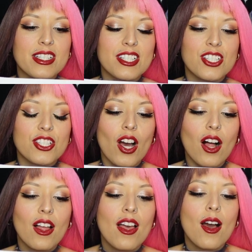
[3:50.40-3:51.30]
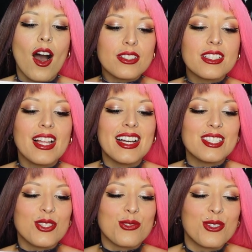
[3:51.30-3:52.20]
edition doll to
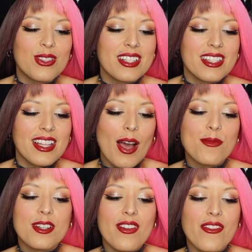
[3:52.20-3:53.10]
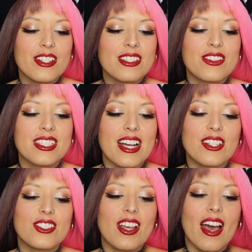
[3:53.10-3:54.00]
realize through the collaborative efforts of
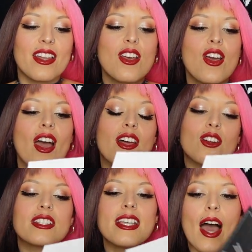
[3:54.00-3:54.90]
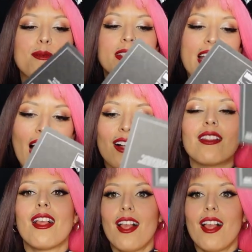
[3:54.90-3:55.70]
designers at and artists at Mattel.